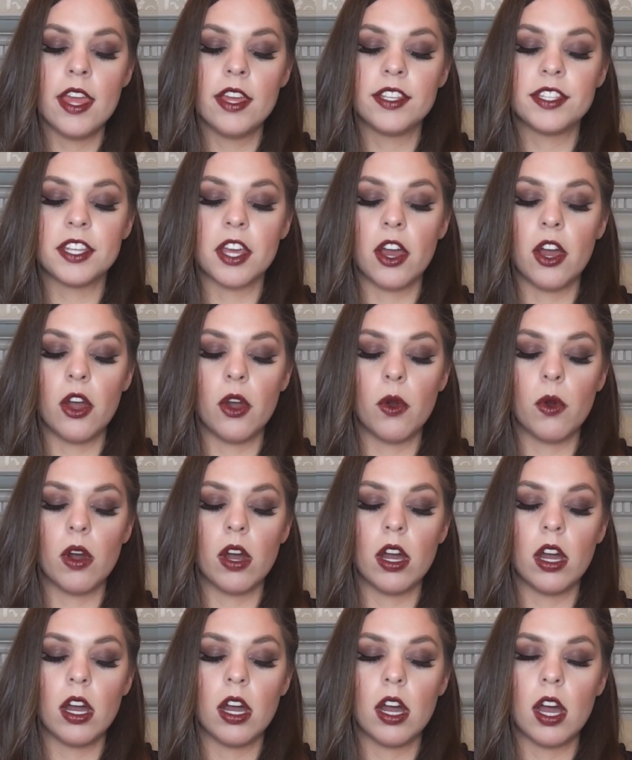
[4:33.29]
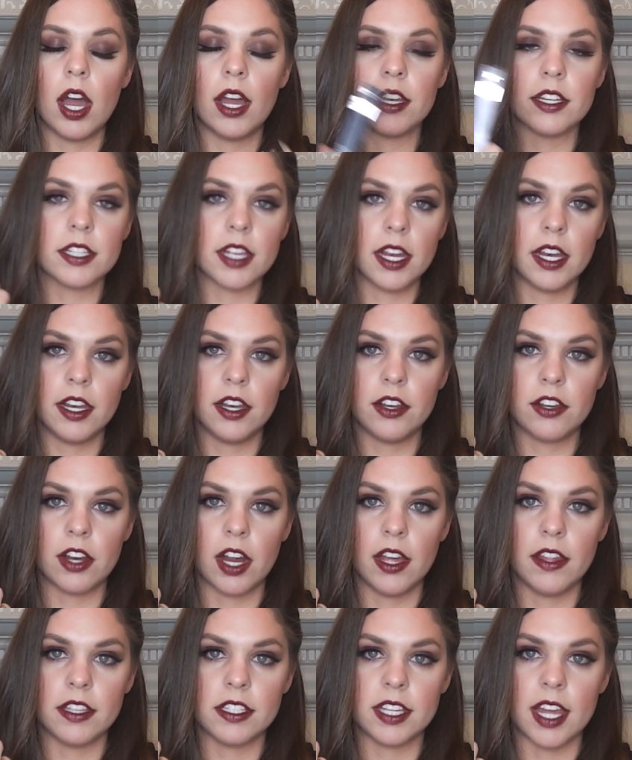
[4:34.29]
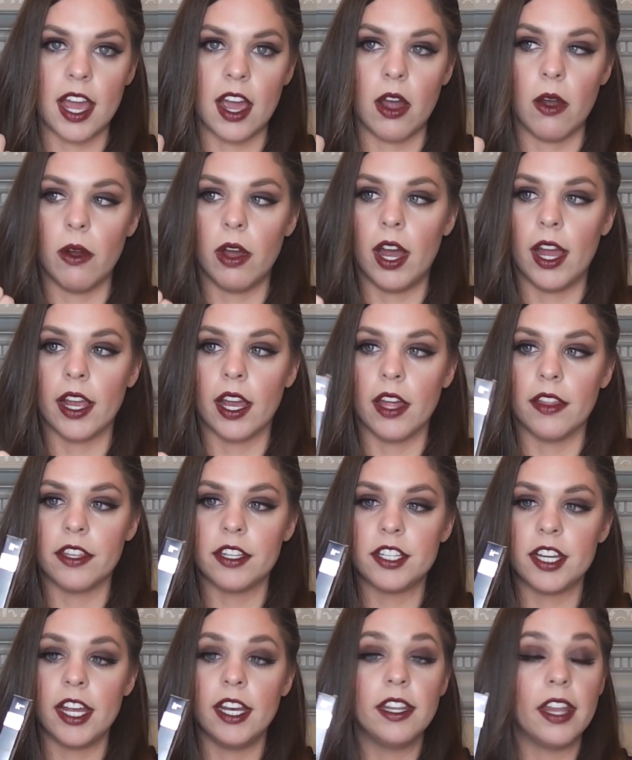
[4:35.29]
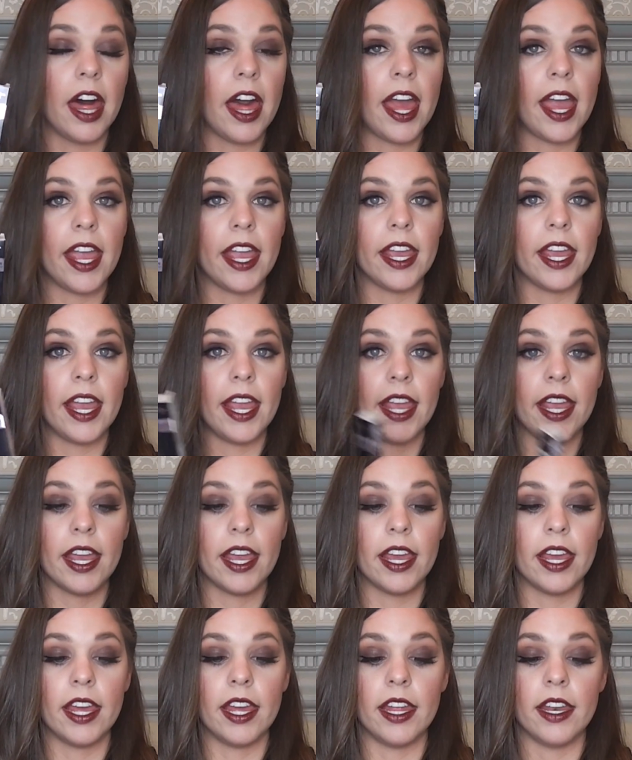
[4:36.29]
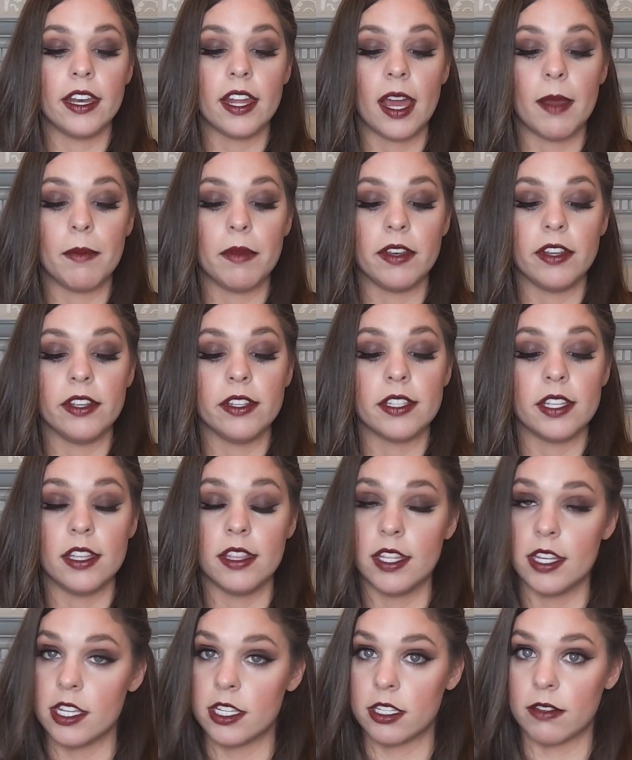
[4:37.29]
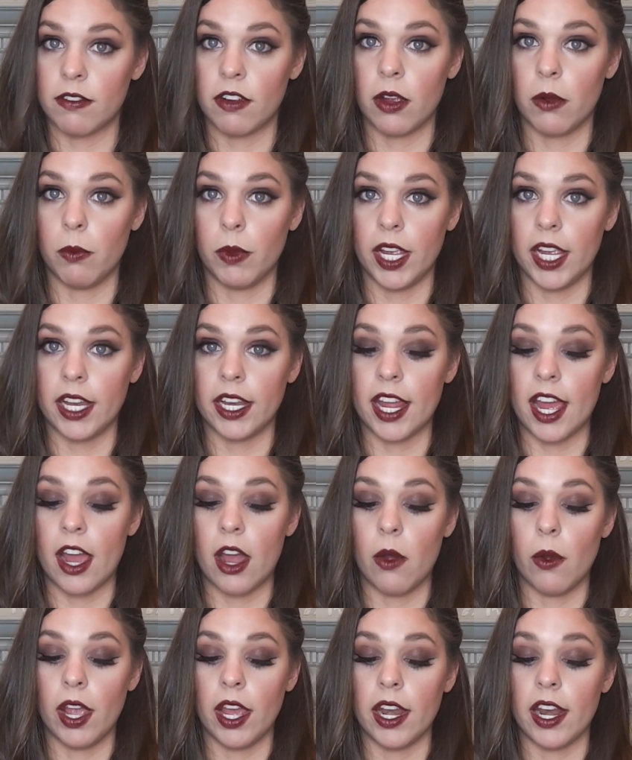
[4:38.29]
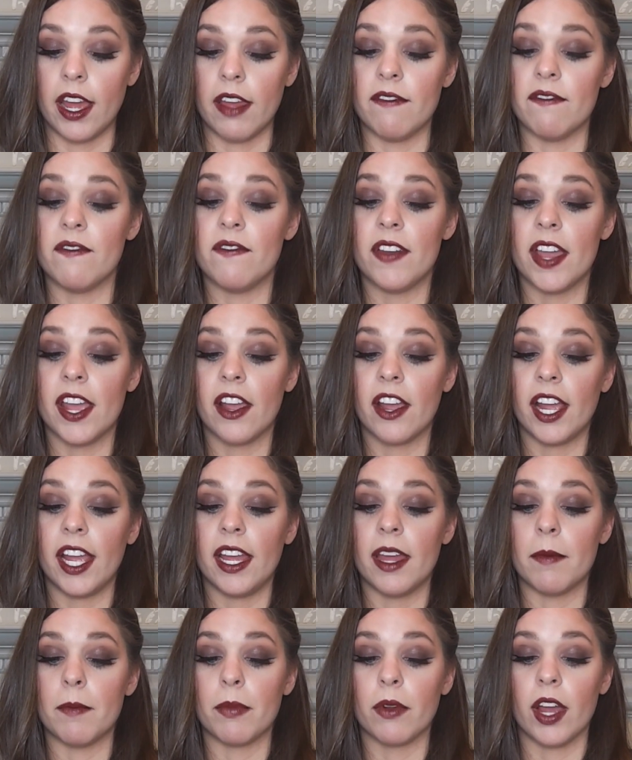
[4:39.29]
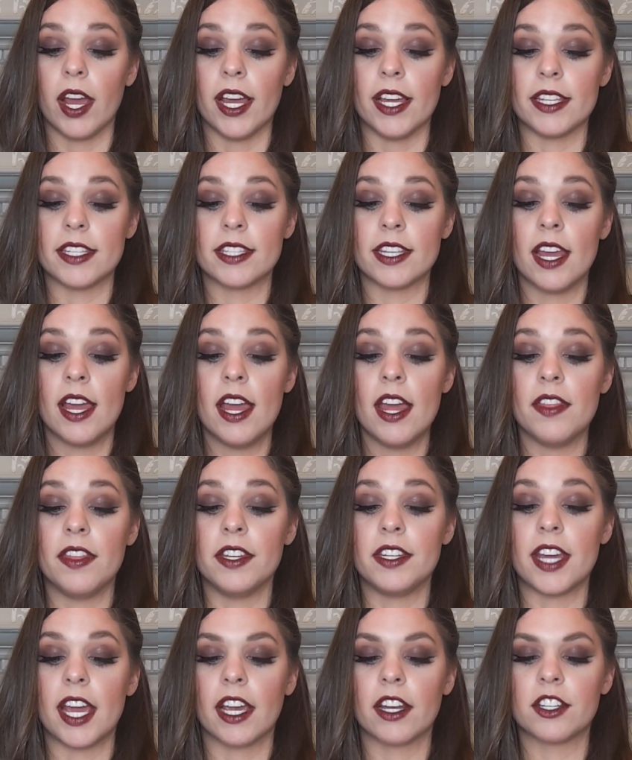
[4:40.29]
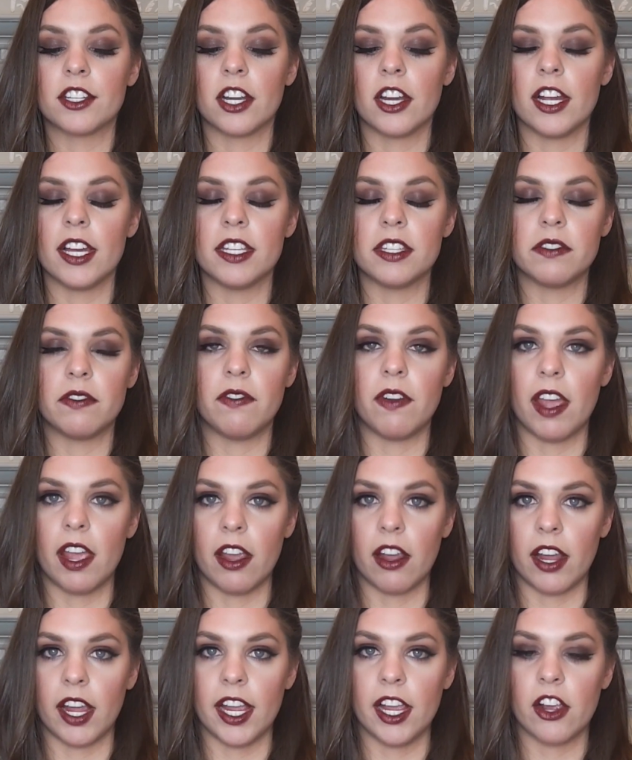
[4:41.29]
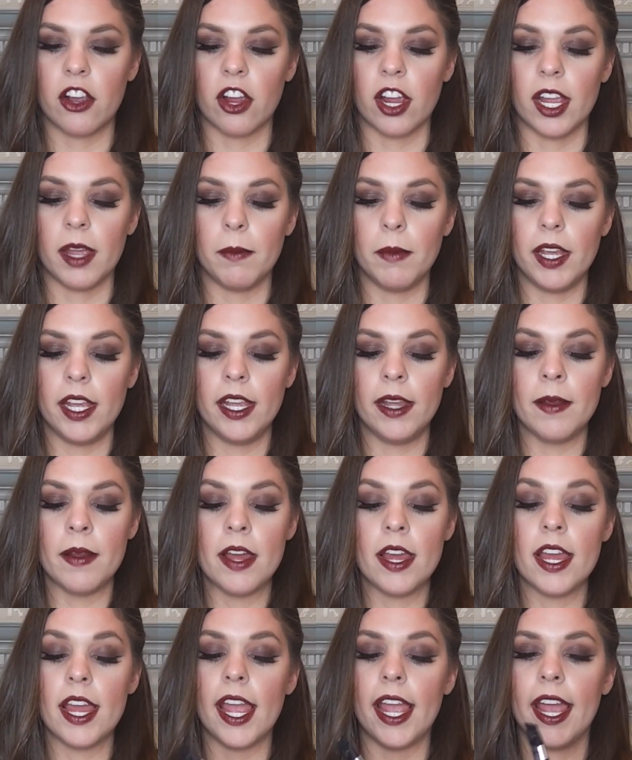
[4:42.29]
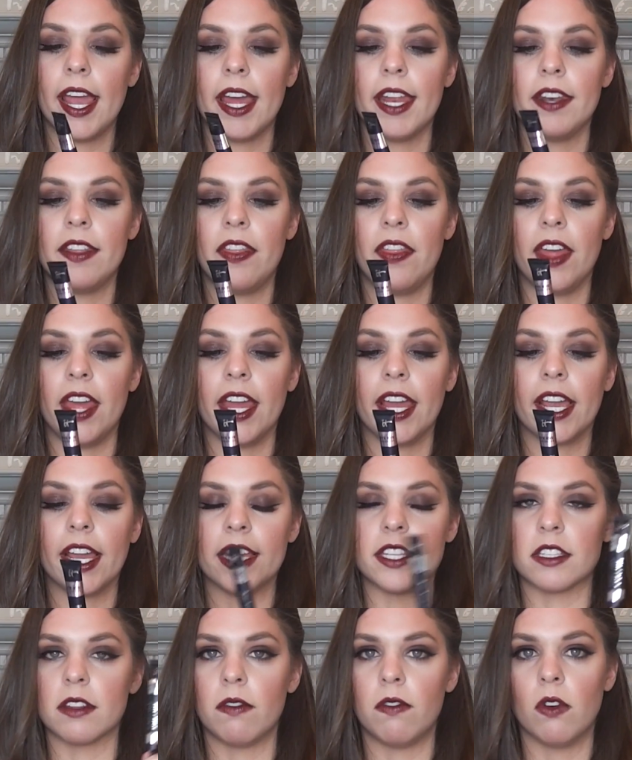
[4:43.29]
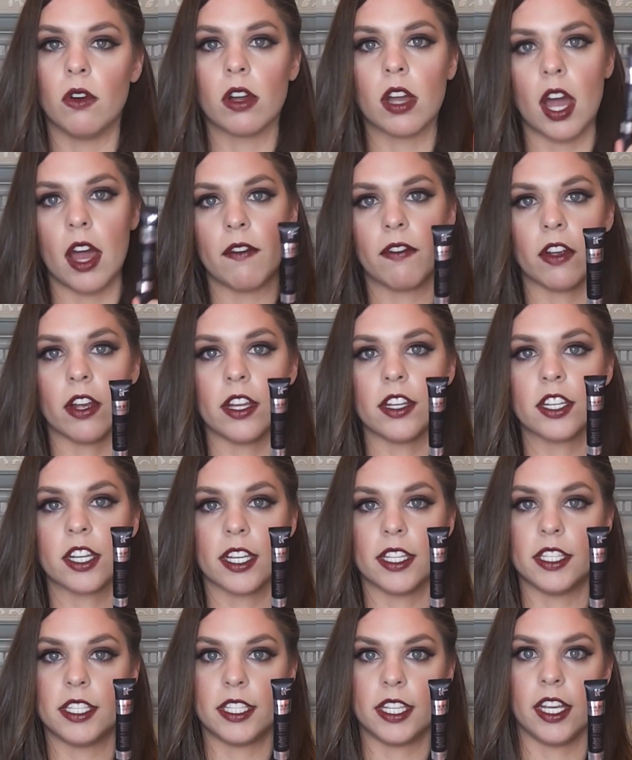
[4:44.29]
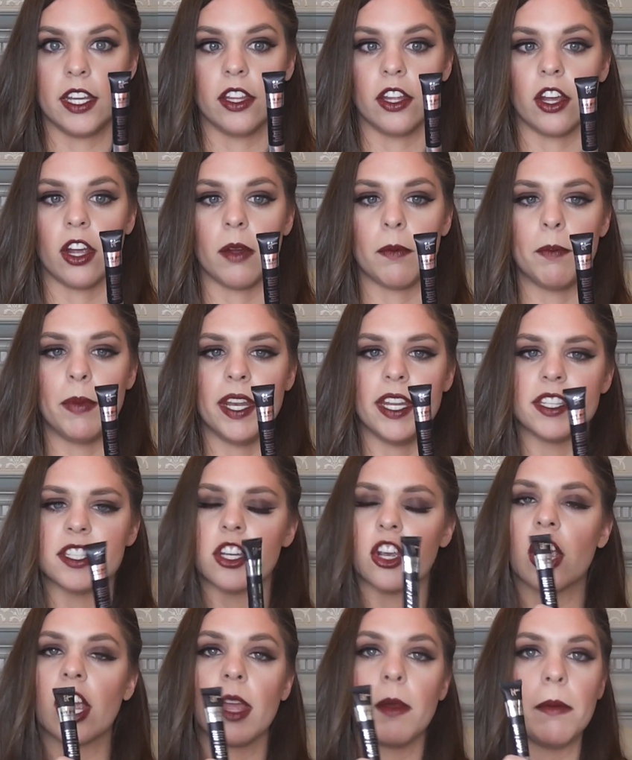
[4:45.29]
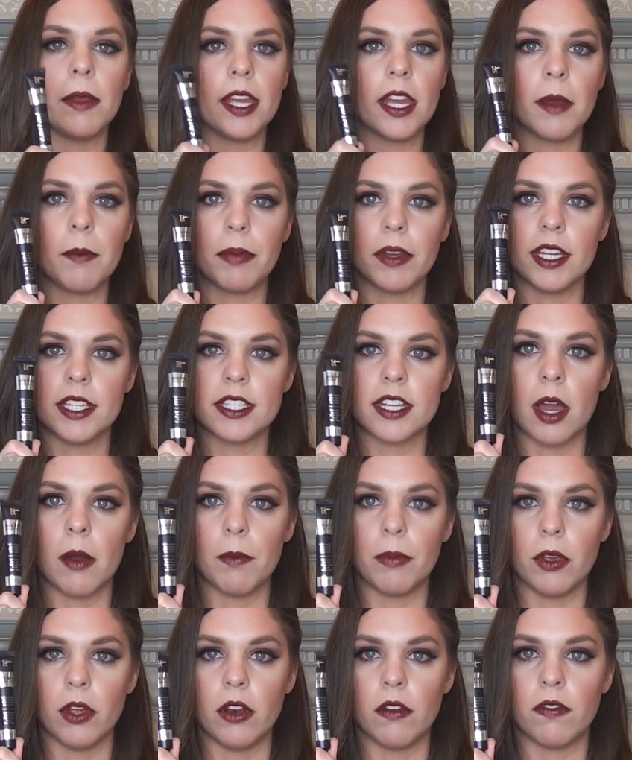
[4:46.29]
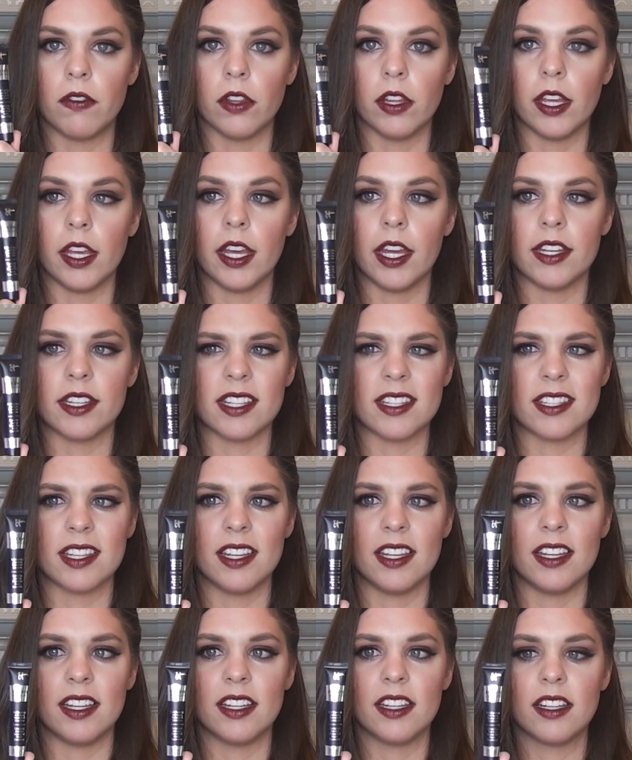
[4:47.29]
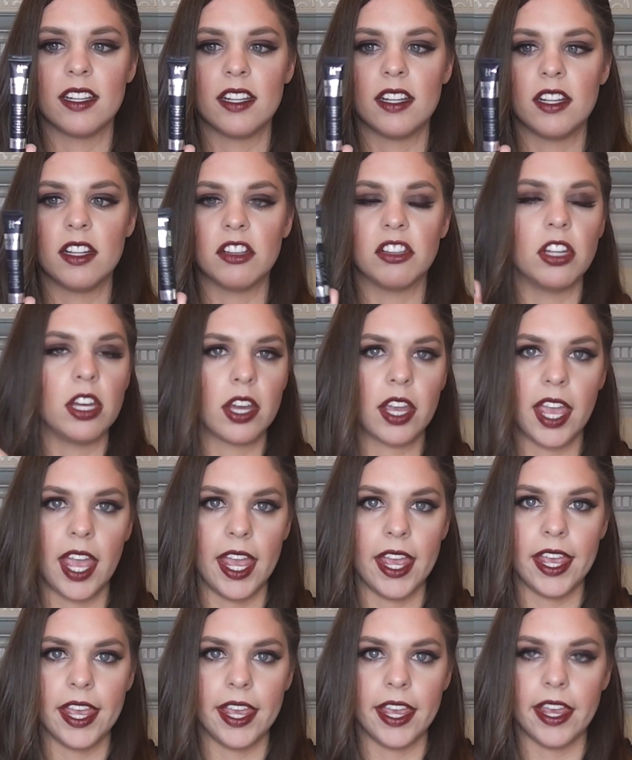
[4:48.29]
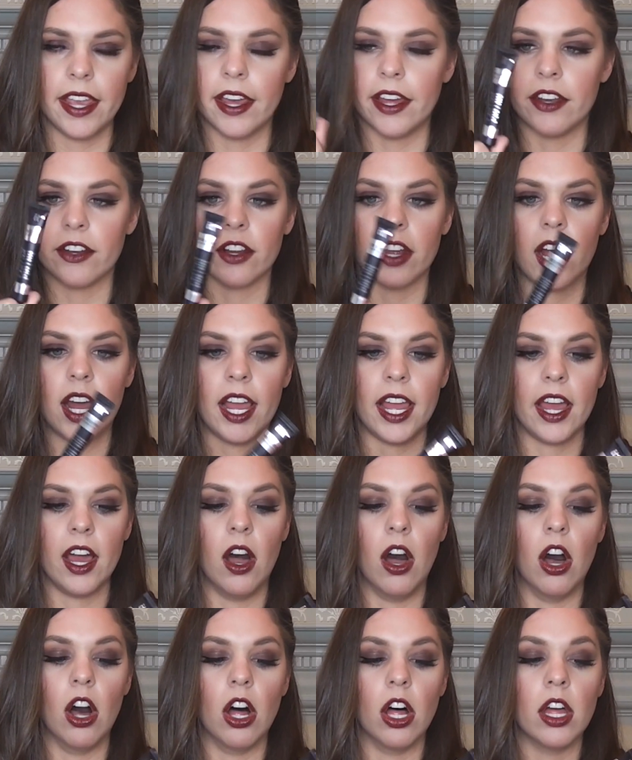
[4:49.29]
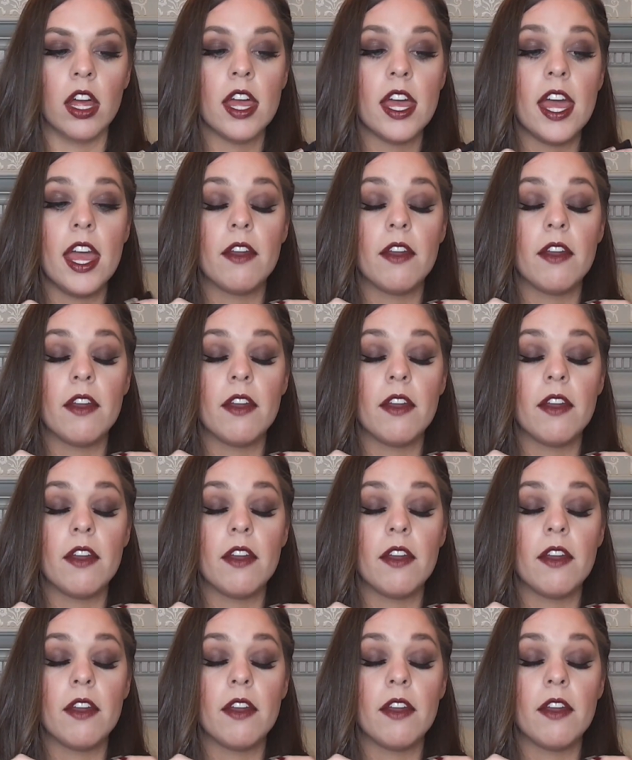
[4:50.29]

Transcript: So I decided to try this out. I got the shade Light and I've been using this for a week now and I'm very impressed. The texture is very creamy and thick. It's a full coverage concealer, but it's creamy. It blends out beautifully. It doesn't look cakey under your eye at all.